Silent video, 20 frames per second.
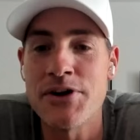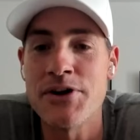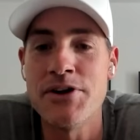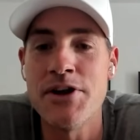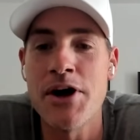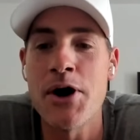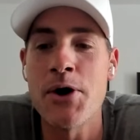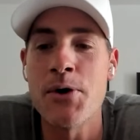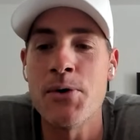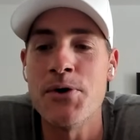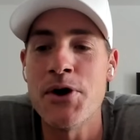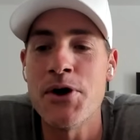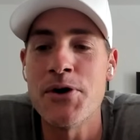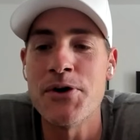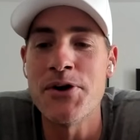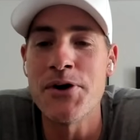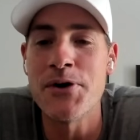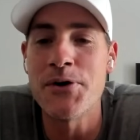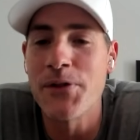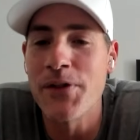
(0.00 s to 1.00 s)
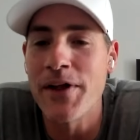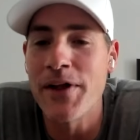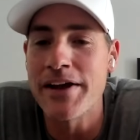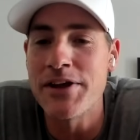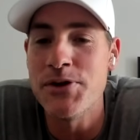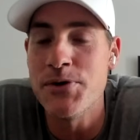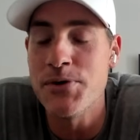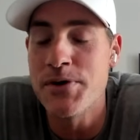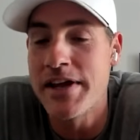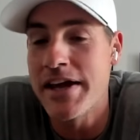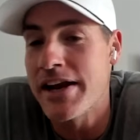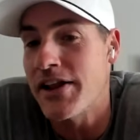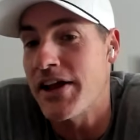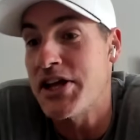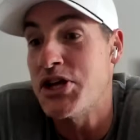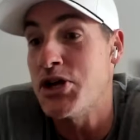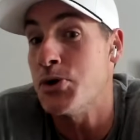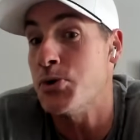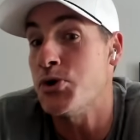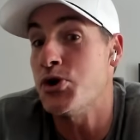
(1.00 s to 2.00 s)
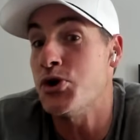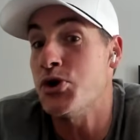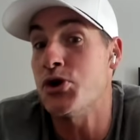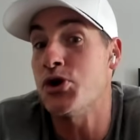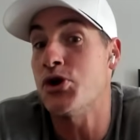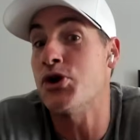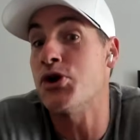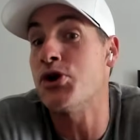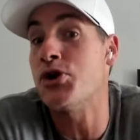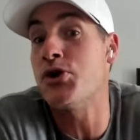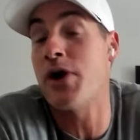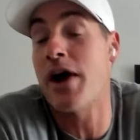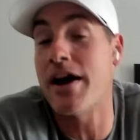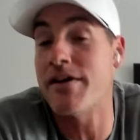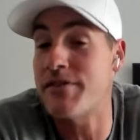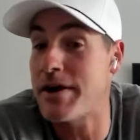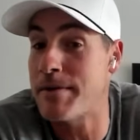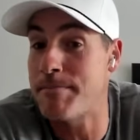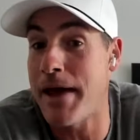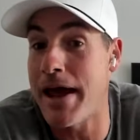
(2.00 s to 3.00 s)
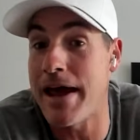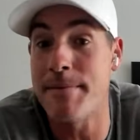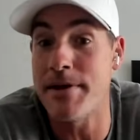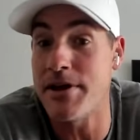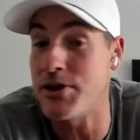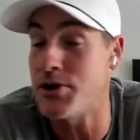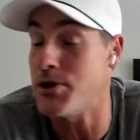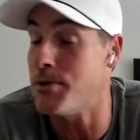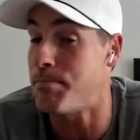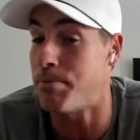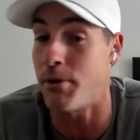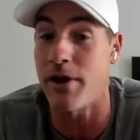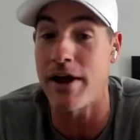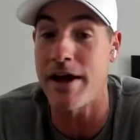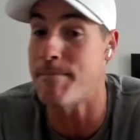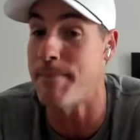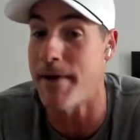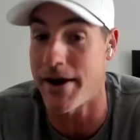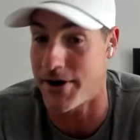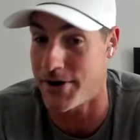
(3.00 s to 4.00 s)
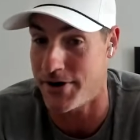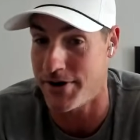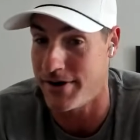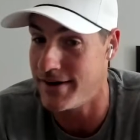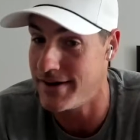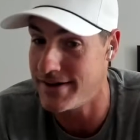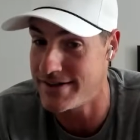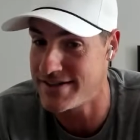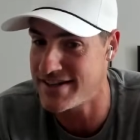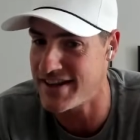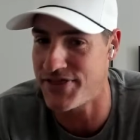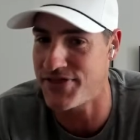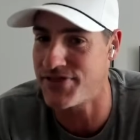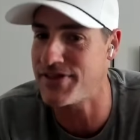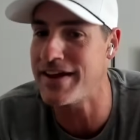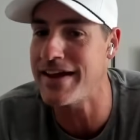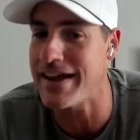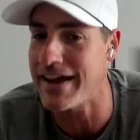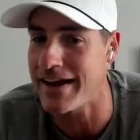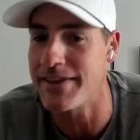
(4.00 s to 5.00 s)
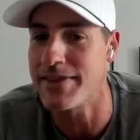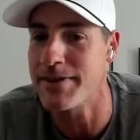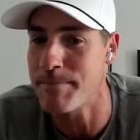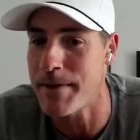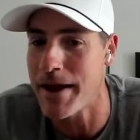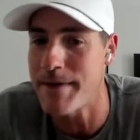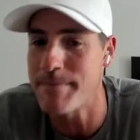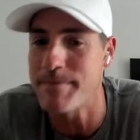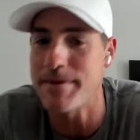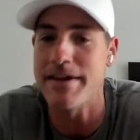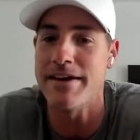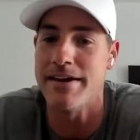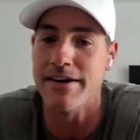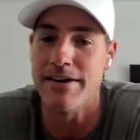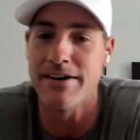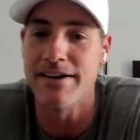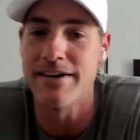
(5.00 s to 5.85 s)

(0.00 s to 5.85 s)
No. Like, you get it. Like, you're having a baby. You play better. It's a thing. The baby heater.